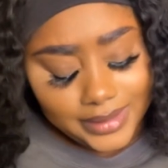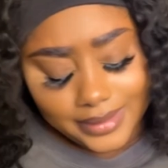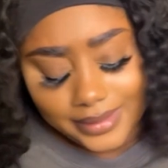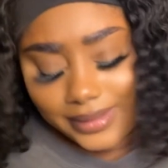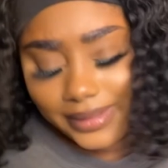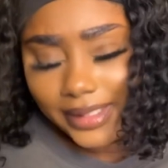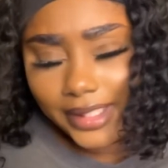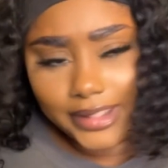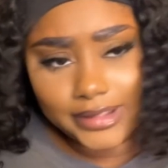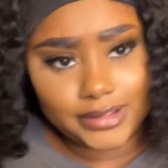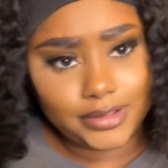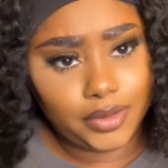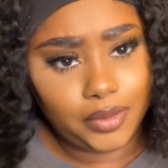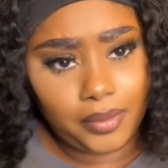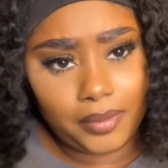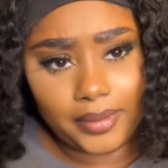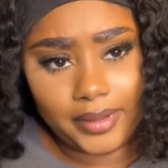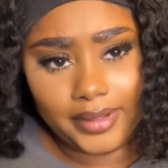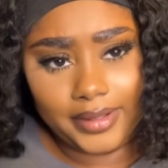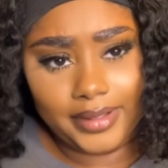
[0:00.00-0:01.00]
Yes,
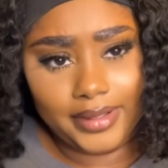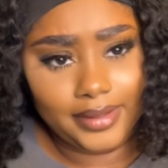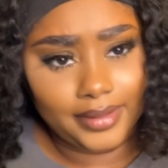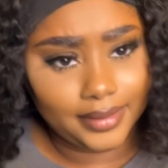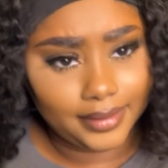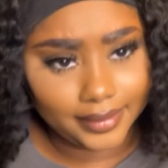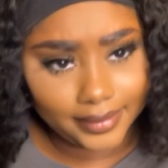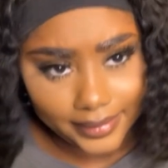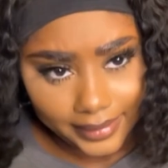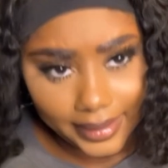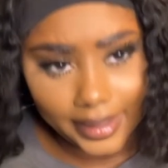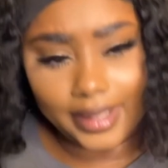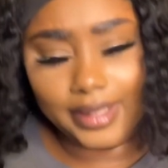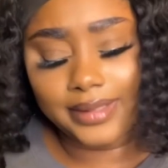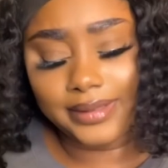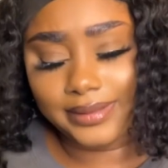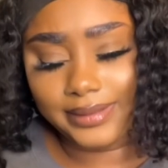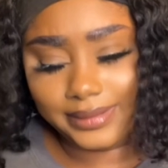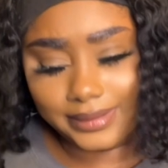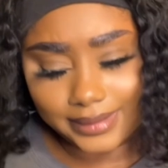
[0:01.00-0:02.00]
Lord.
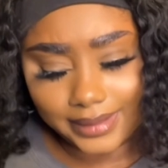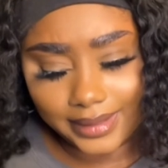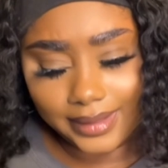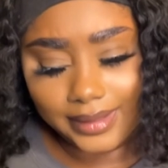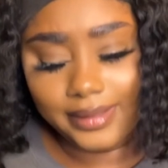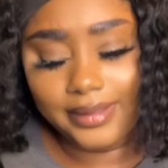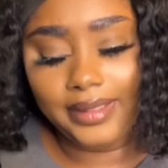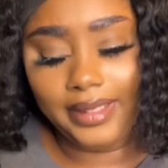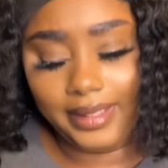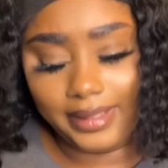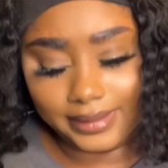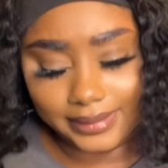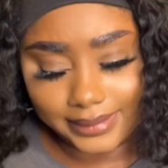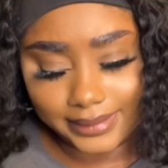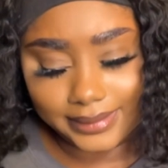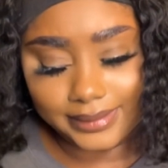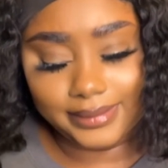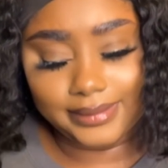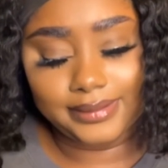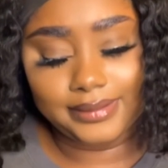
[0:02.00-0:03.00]
Yes.
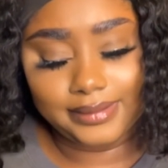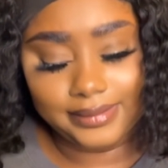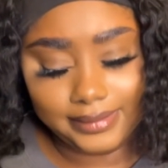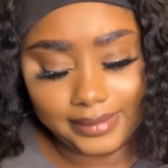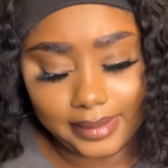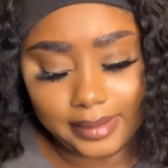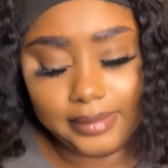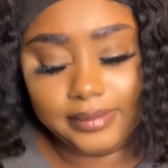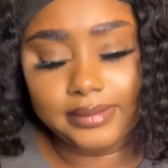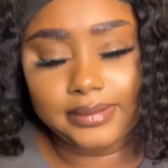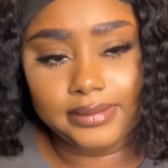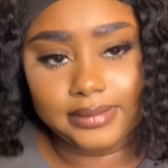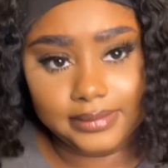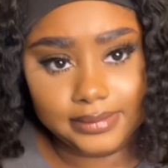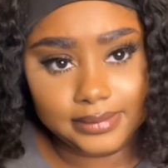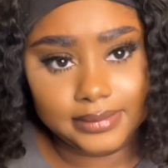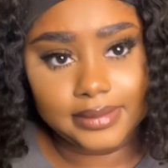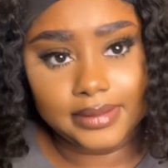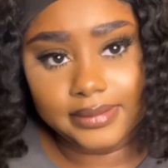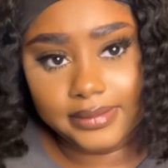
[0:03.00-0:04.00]
Yes. Yes.
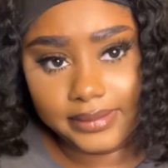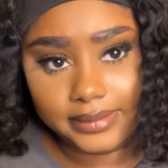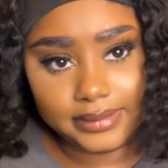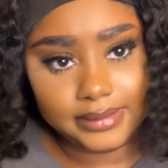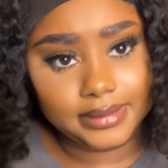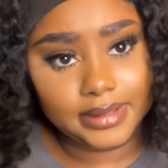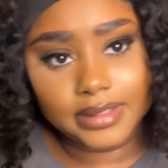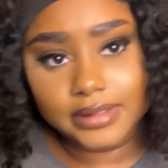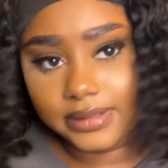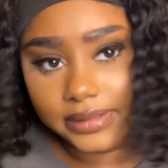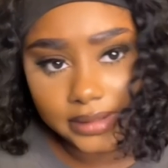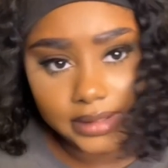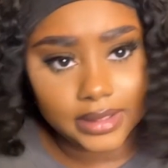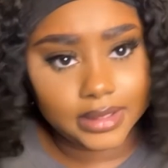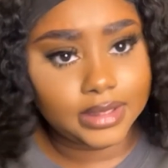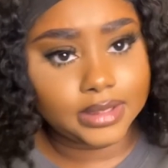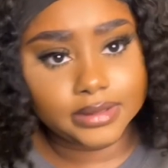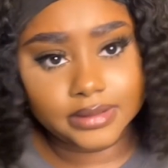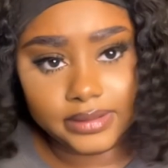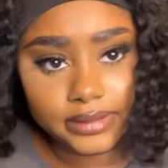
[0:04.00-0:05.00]
That's the
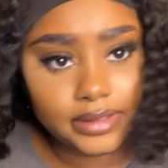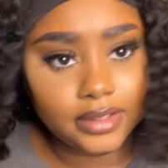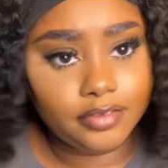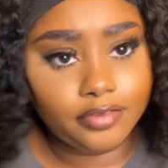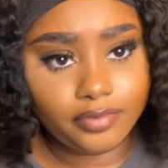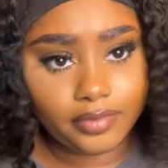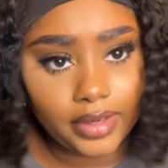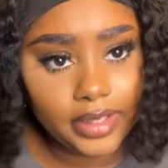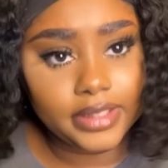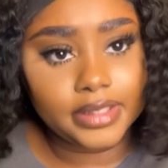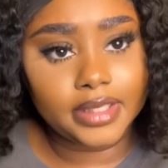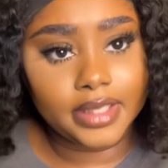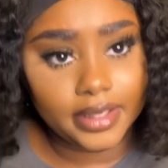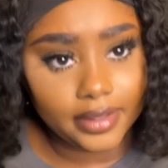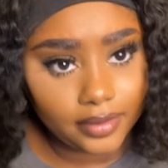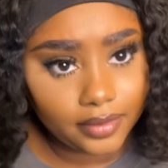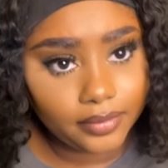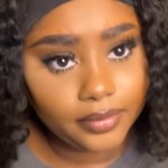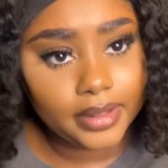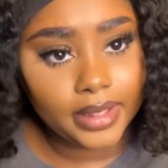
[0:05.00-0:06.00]
good stuff right there,
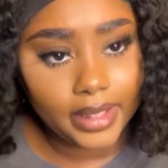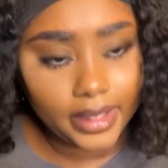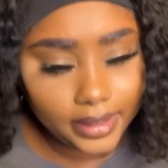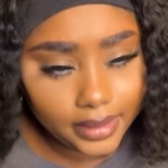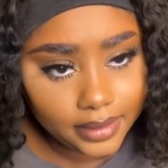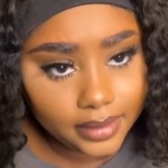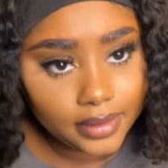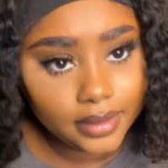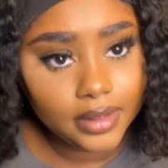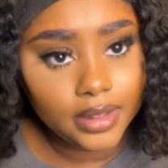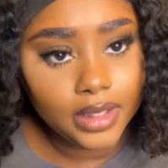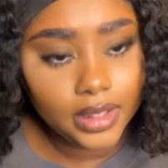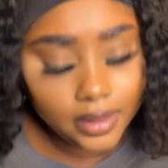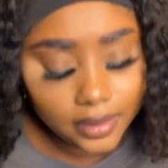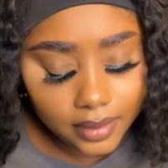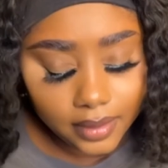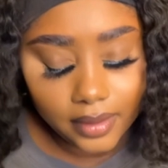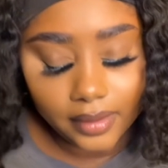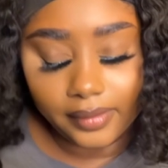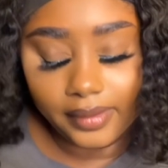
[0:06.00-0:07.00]
okay?
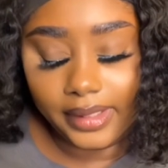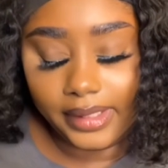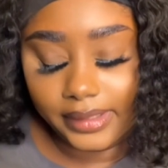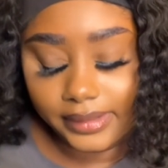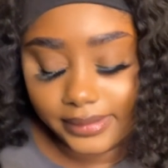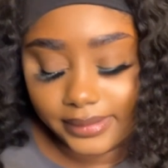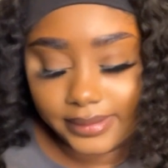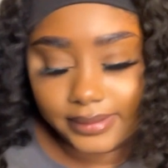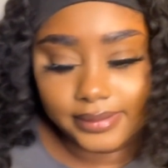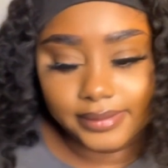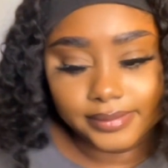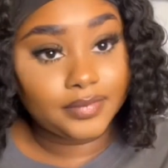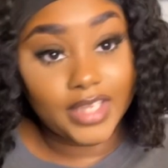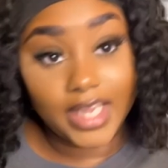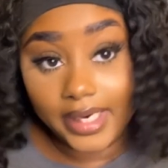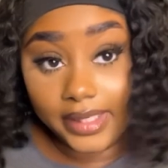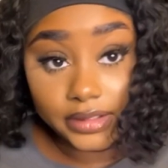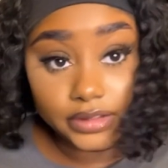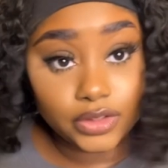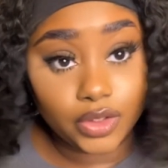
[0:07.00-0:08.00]
All right.
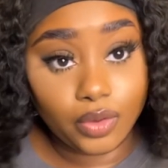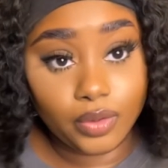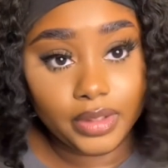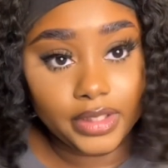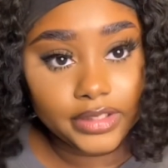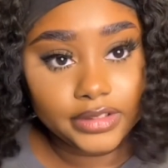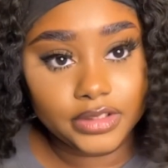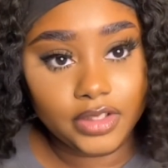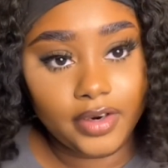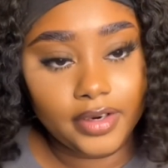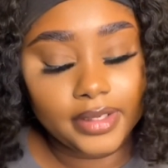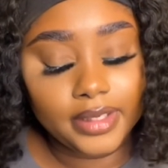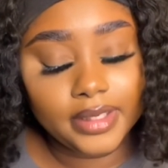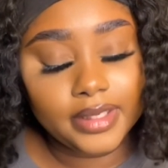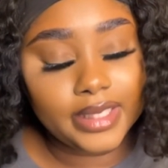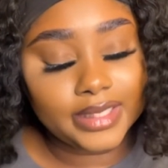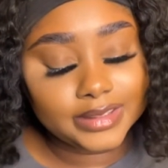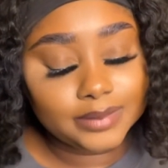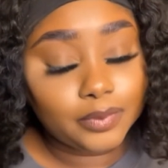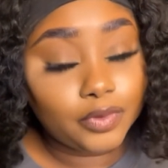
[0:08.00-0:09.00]
That is coconut tart.
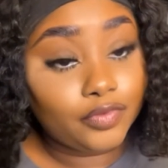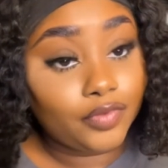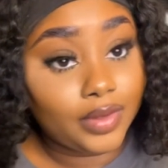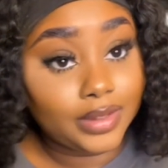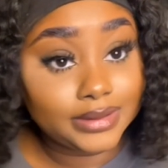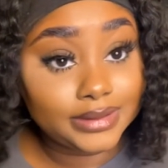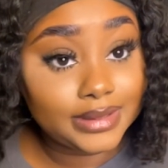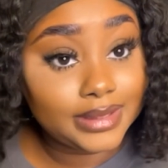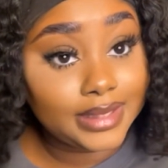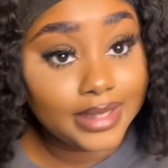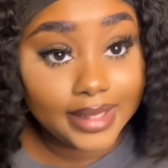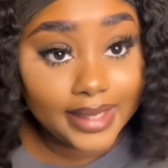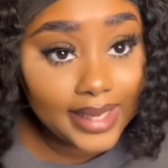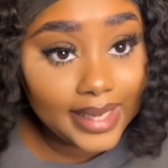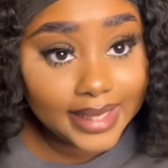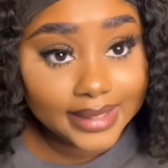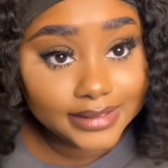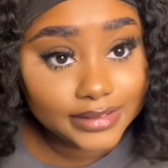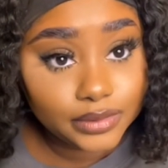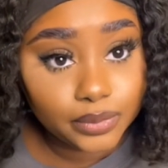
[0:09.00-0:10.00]
Let's move on to the
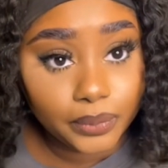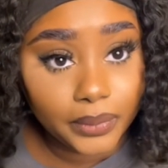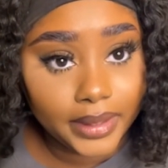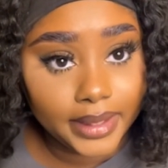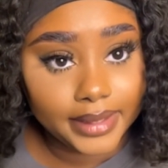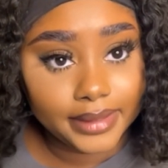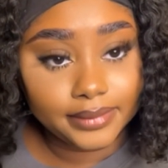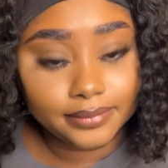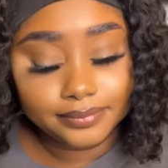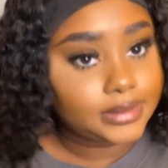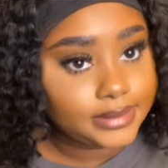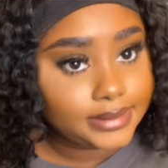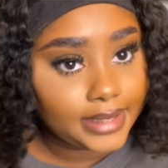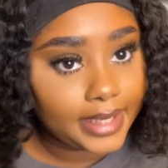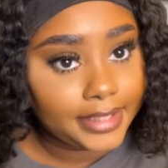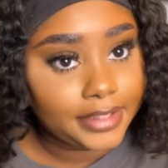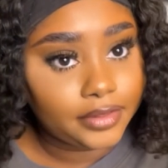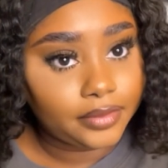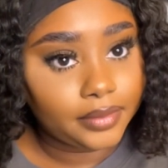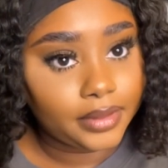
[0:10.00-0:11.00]
last one.
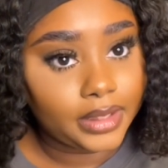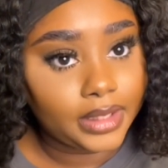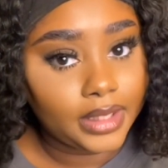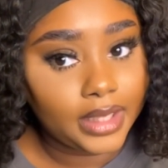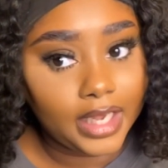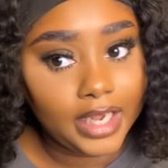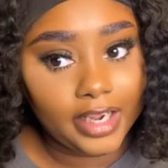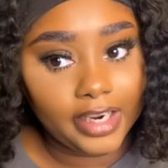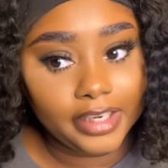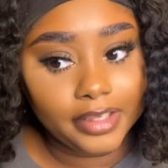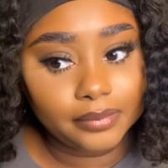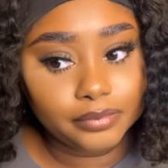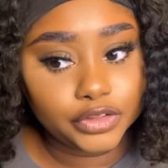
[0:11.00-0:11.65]
daiquiri. I am